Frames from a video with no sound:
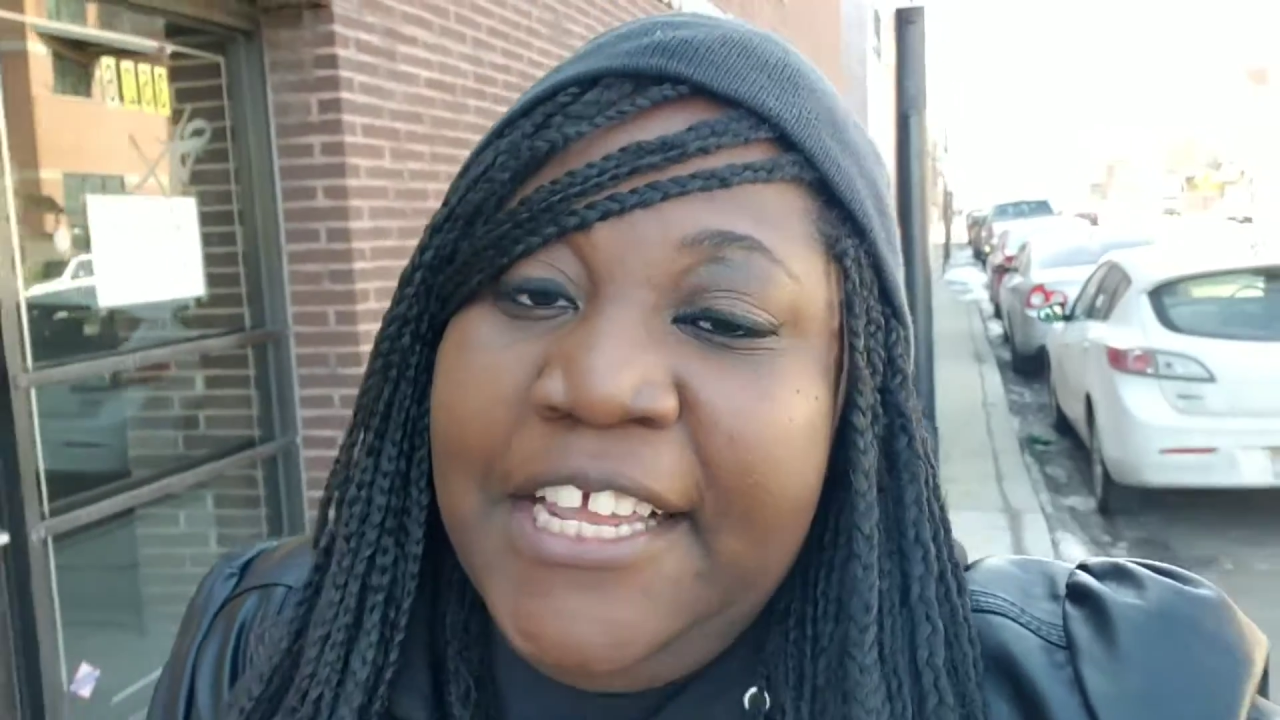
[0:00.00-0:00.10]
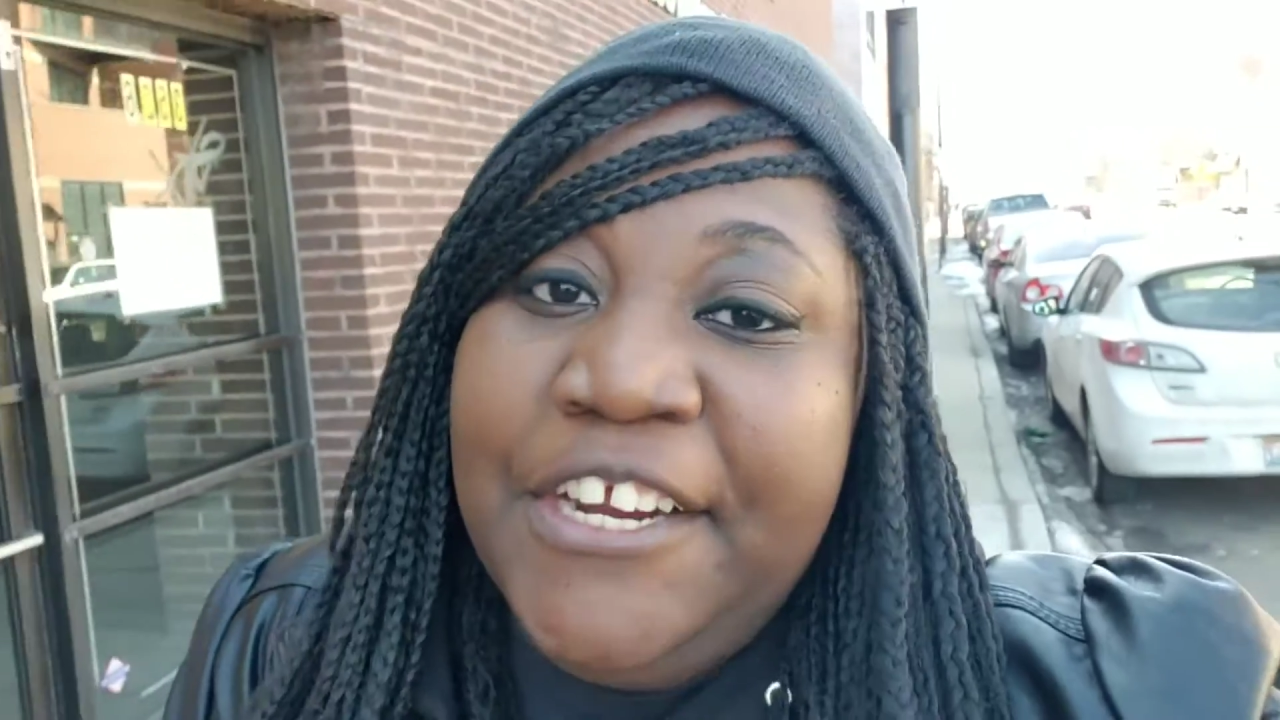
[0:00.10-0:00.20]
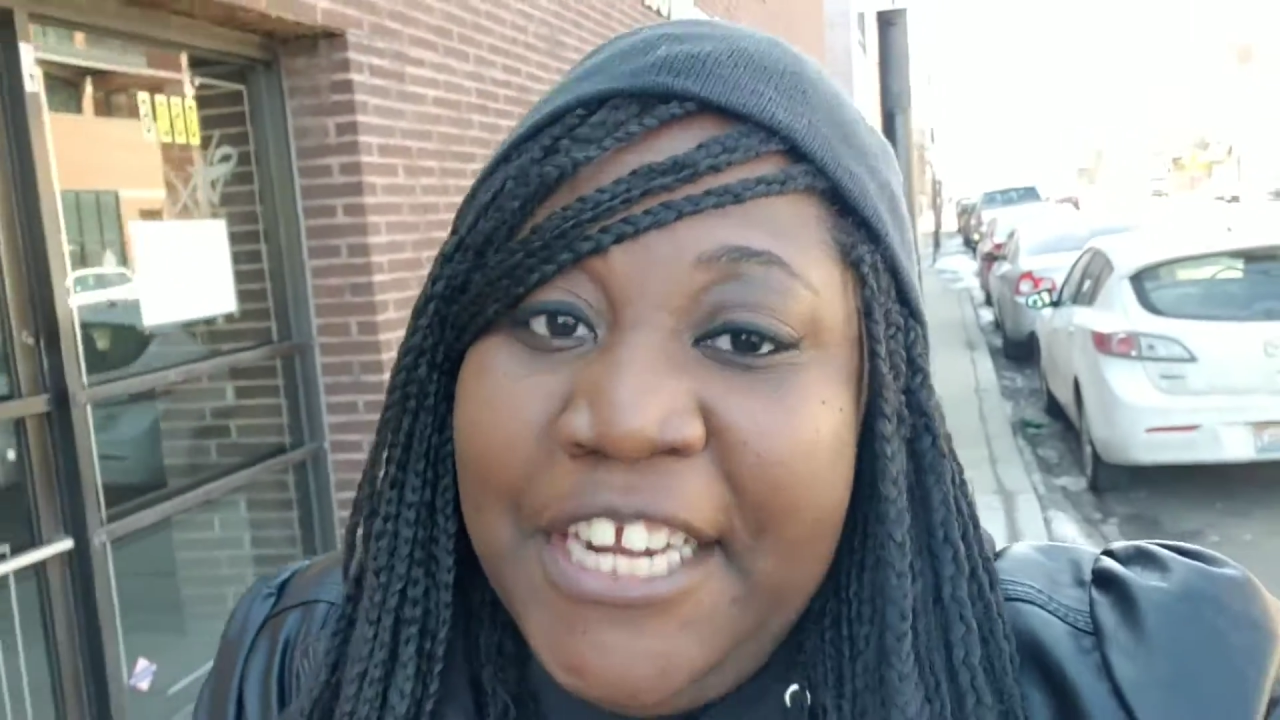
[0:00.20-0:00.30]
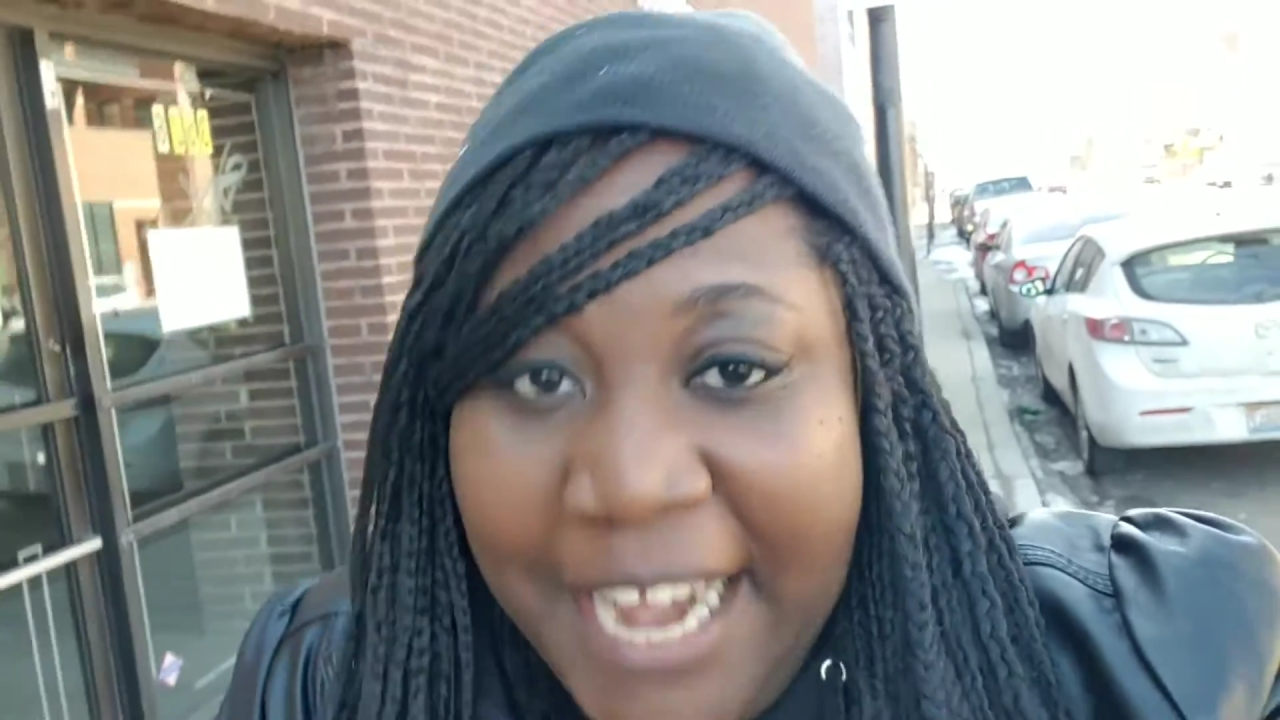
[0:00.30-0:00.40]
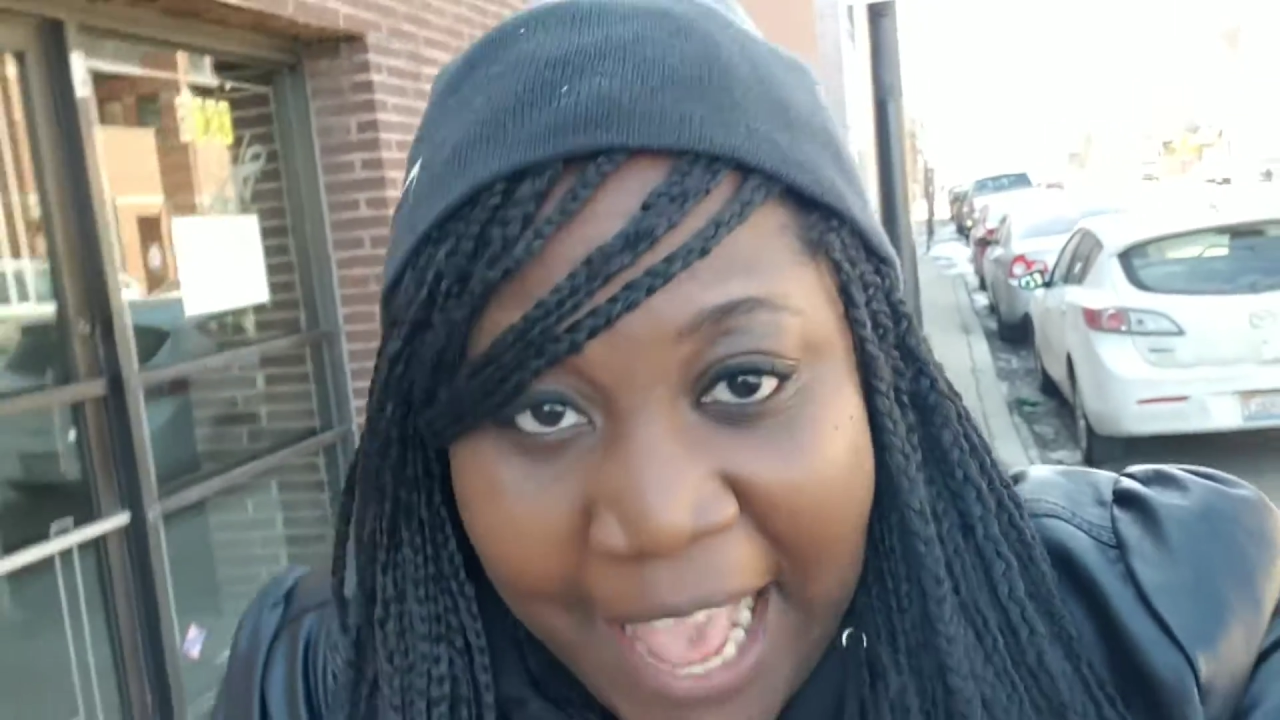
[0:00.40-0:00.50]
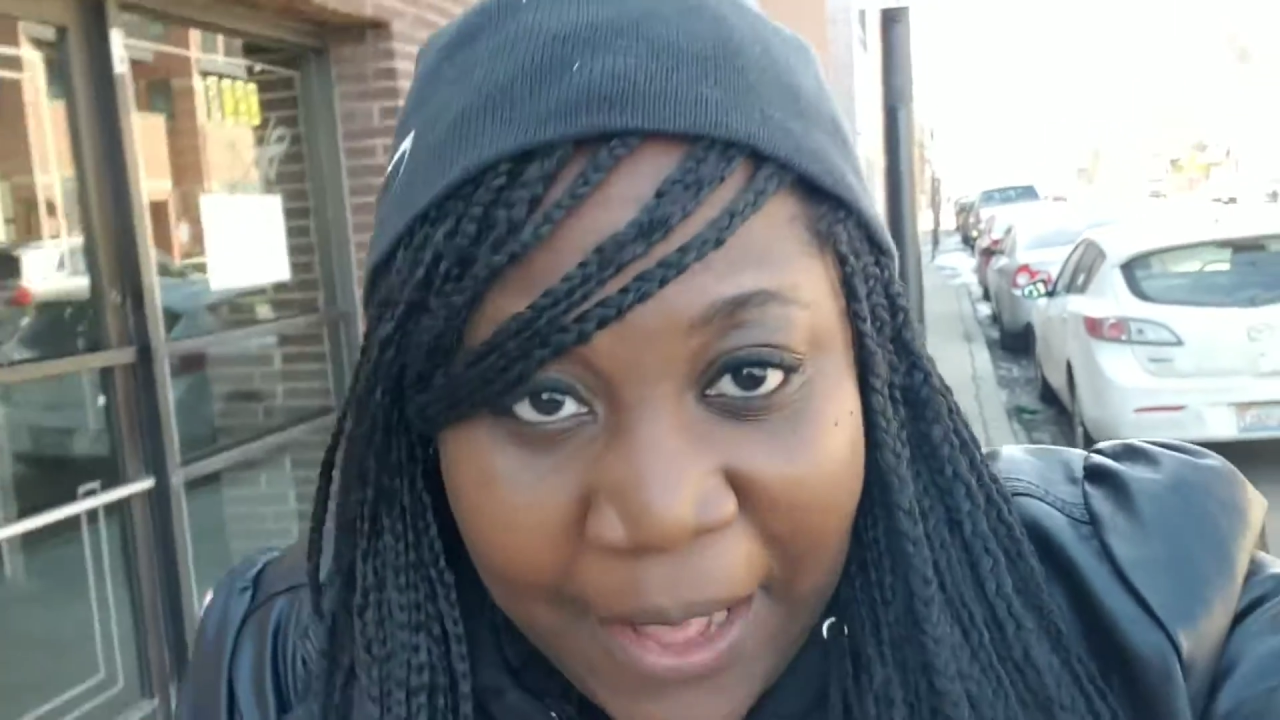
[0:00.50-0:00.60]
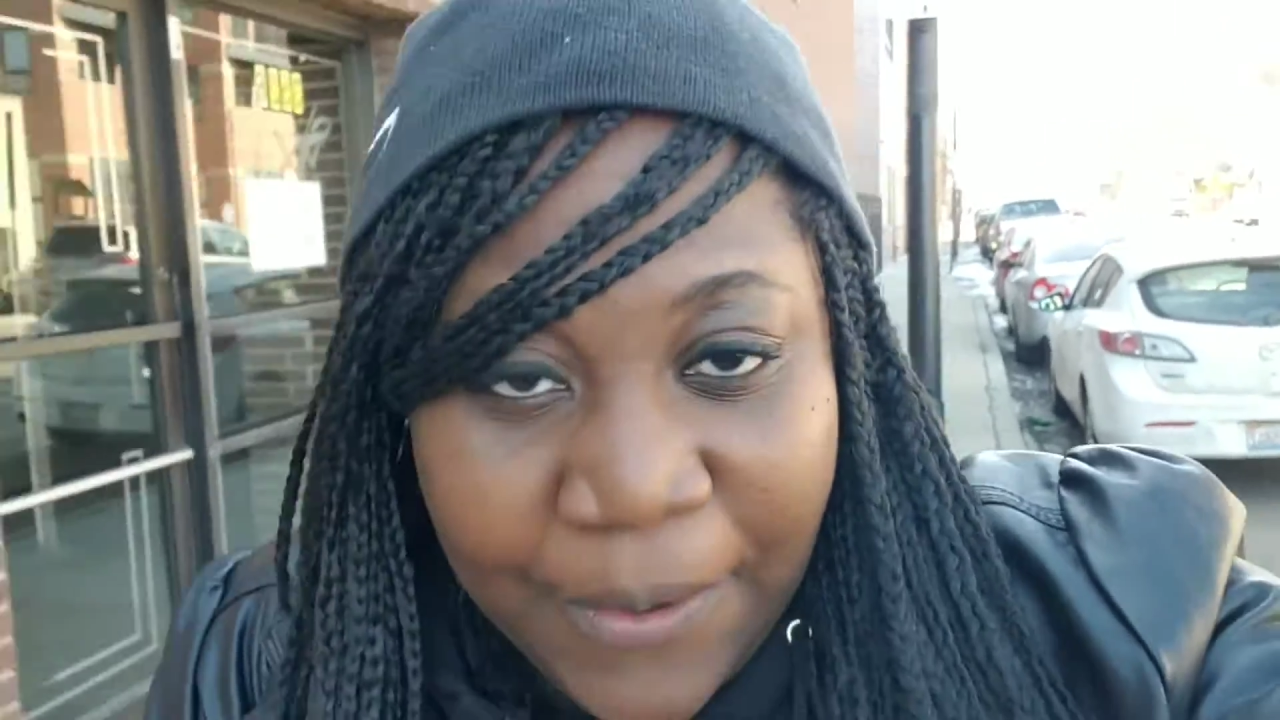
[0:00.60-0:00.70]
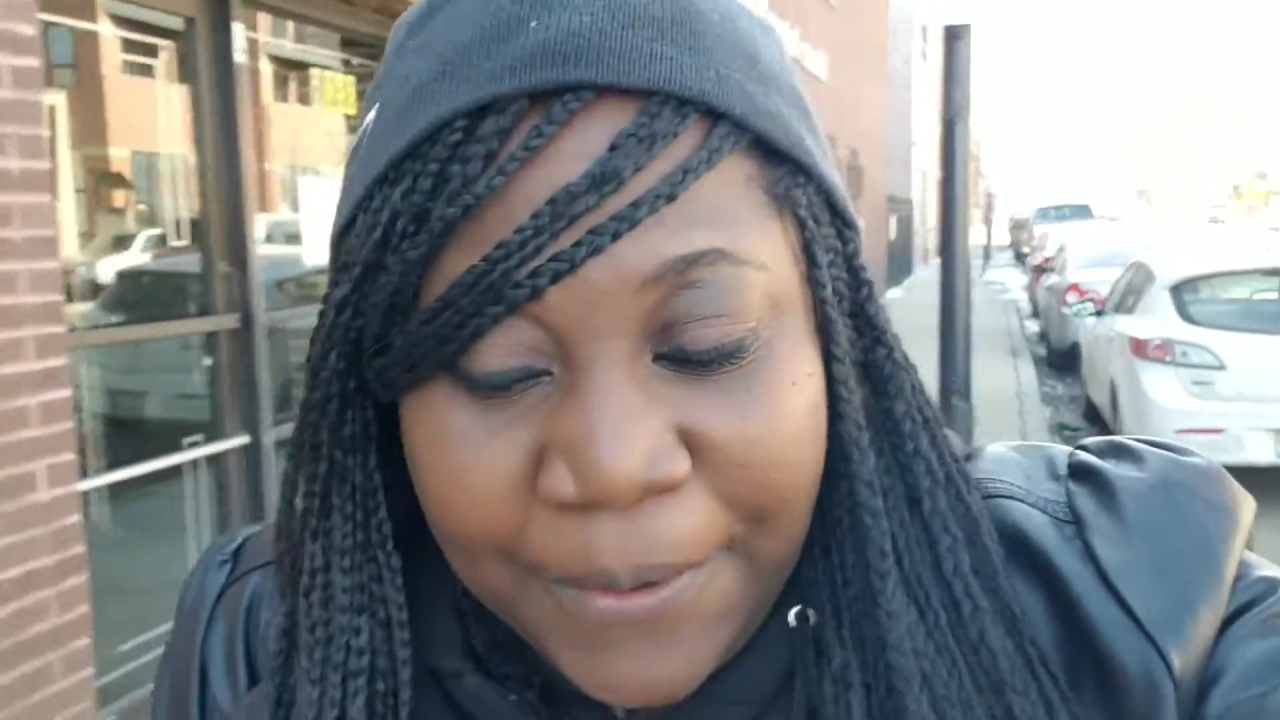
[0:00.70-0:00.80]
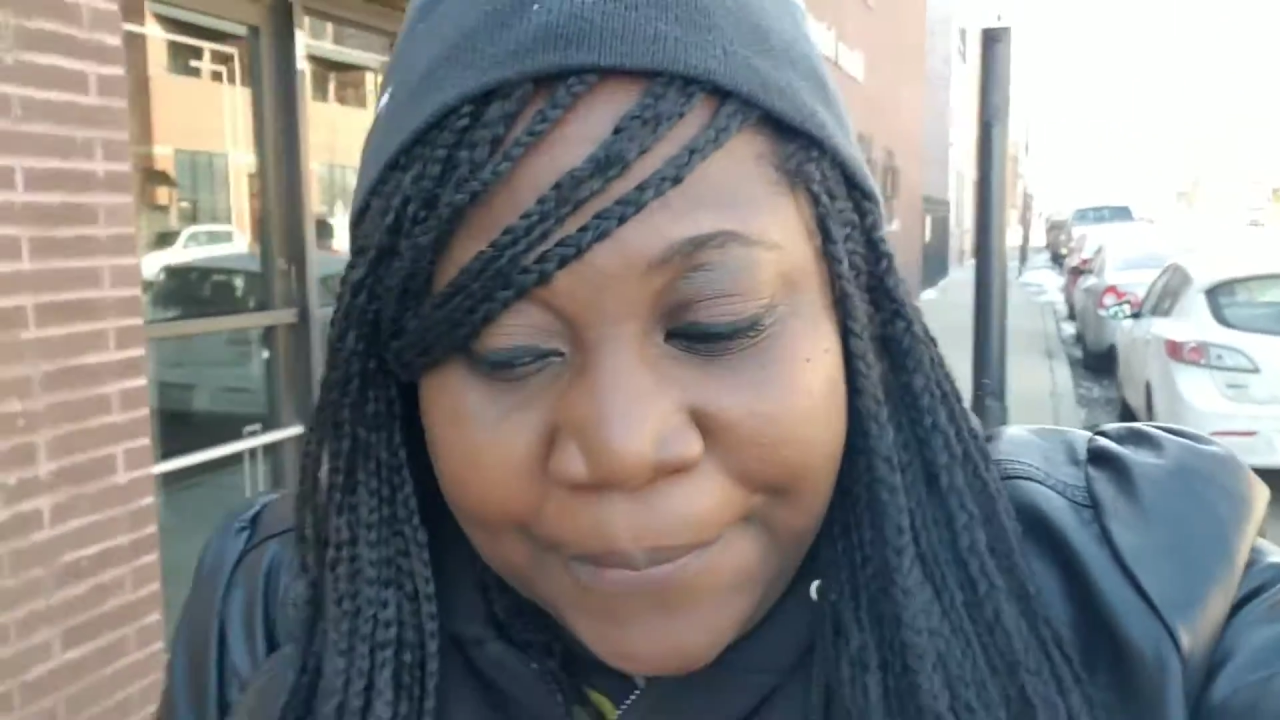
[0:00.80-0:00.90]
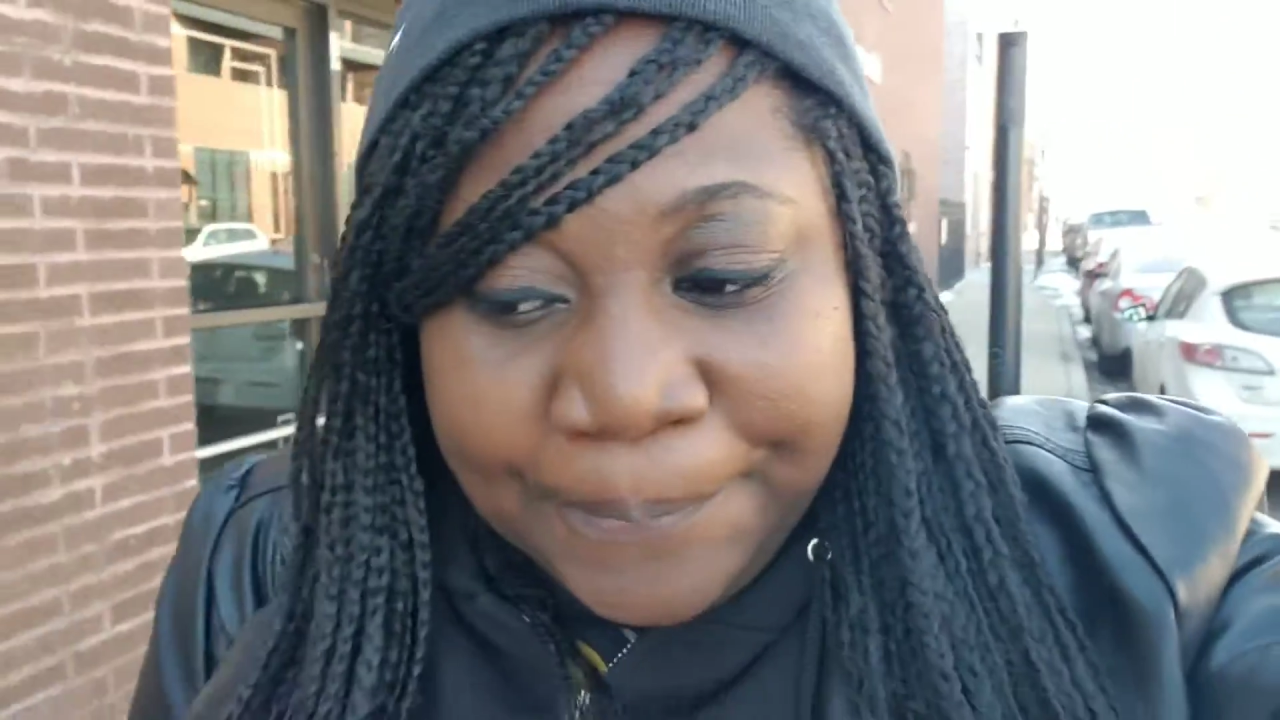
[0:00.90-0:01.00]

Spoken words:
there now.